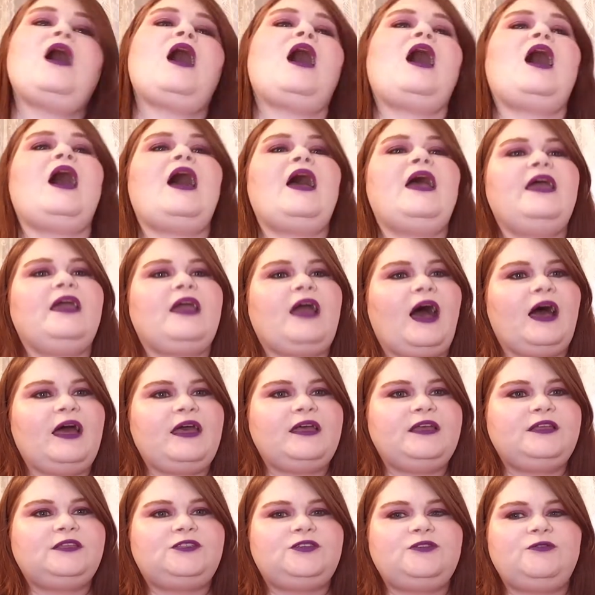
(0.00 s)
I got
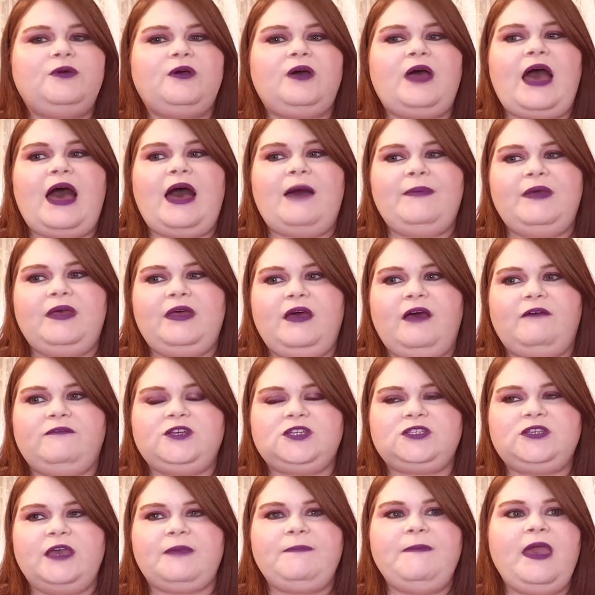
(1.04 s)
into a habit of
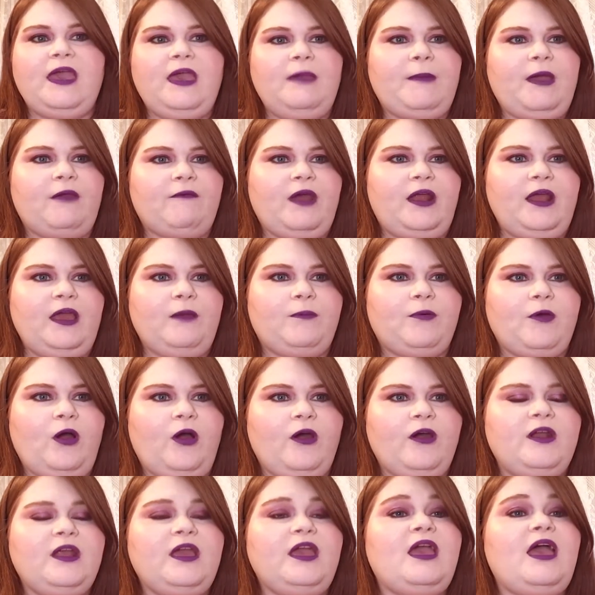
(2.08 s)
just making my writing a
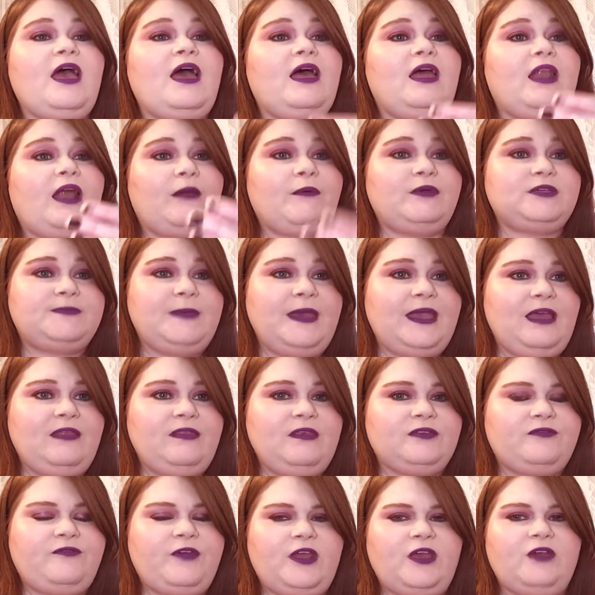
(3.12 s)
priority, and I was making
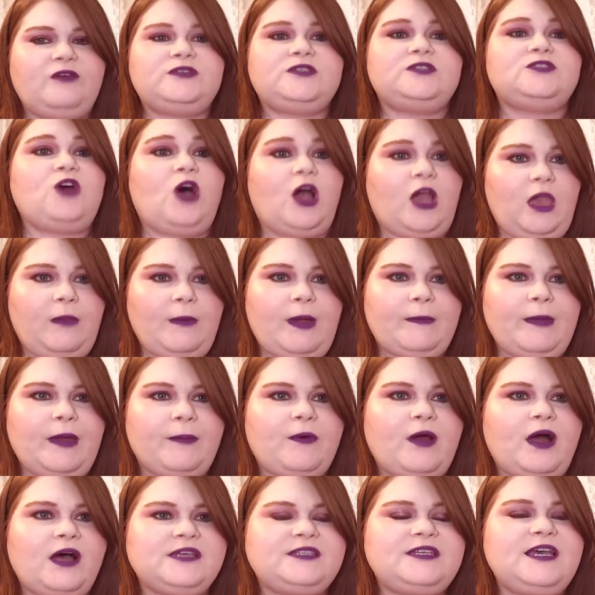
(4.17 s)
these videos and talking about my
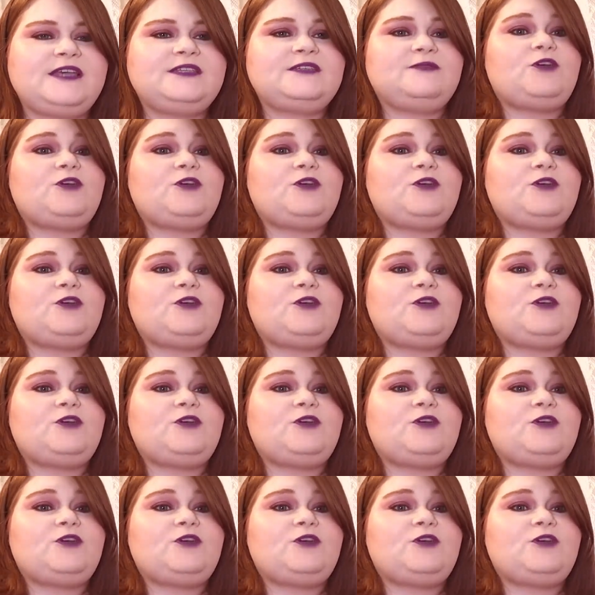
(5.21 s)
process.